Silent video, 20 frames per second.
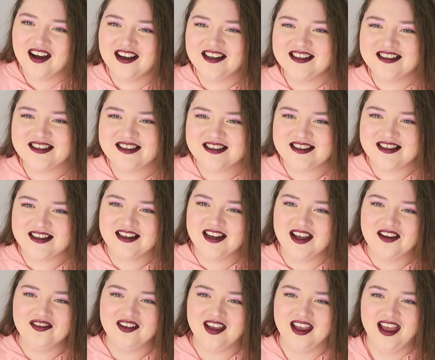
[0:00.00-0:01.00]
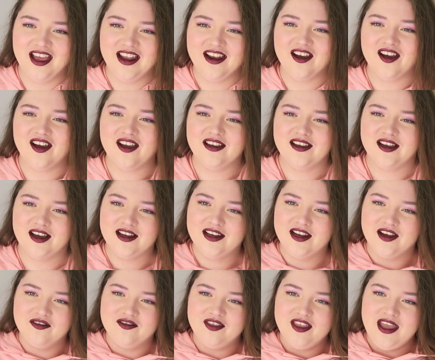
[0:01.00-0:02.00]
I just love it and I, I
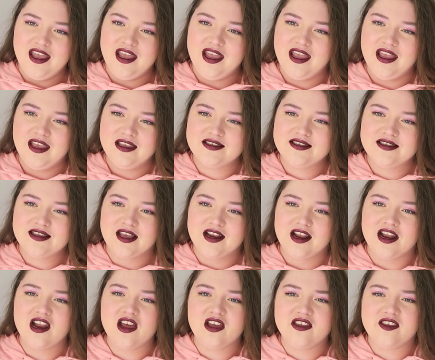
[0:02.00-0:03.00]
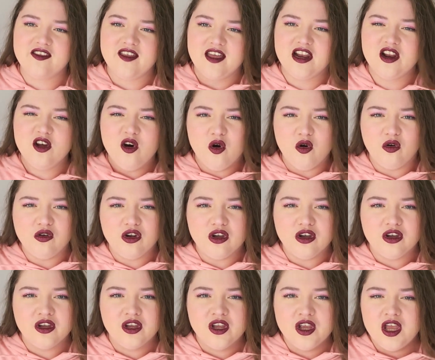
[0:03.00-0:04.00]
love these and I like that they're long
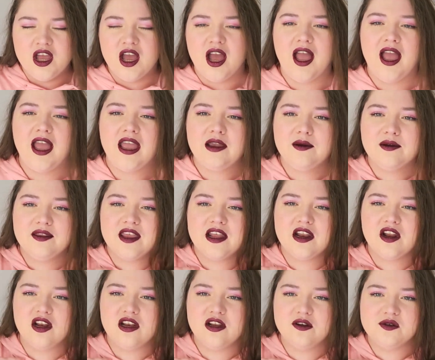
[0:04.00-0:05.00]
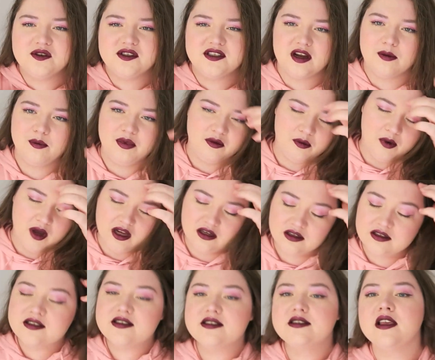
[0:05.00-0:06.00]
I hate when they're like little stubby
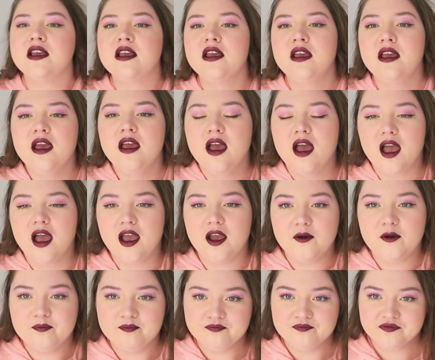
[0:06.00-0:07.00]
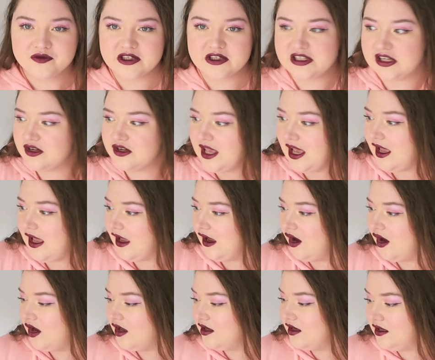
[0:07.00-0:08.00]
ones um, so yeah
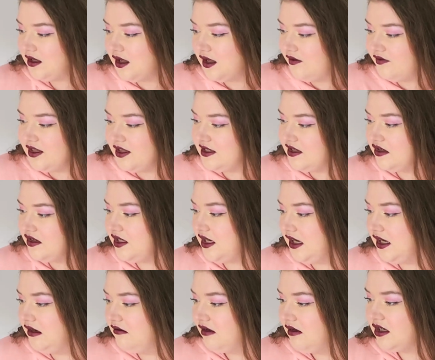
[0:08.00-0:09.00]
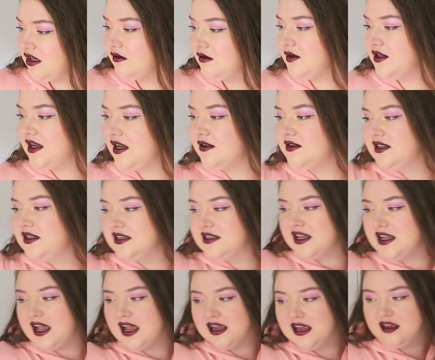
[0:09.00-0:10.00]
I love this hoodie I don't know what else to
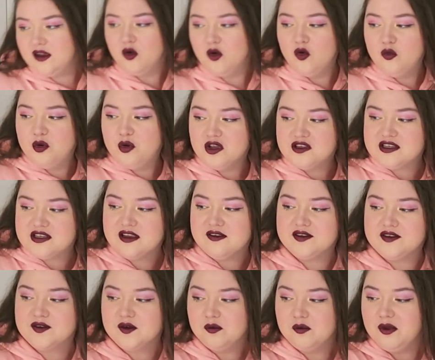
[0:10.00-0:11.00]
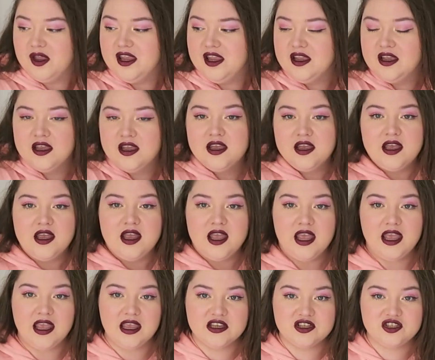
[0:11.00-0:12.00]
say all positives from me
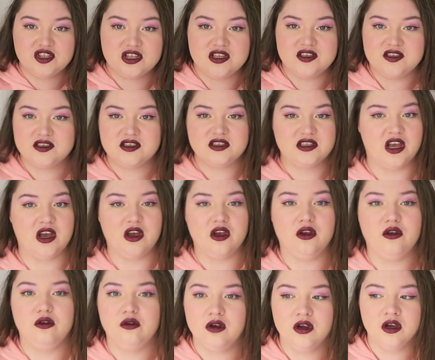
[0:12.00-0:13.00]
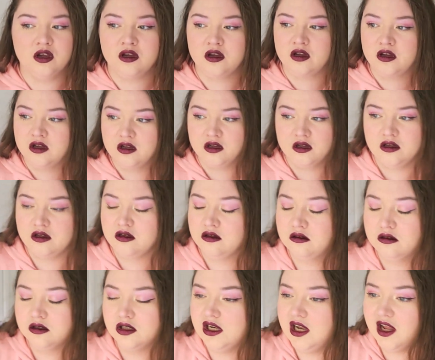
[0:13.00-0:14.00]
it is just so
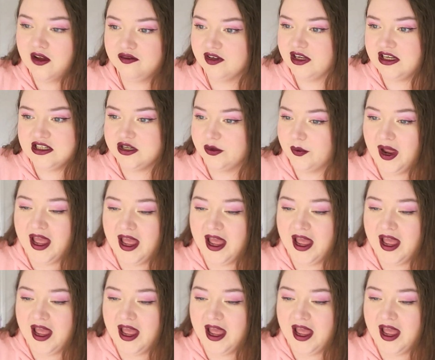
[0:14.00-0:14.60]
lovely to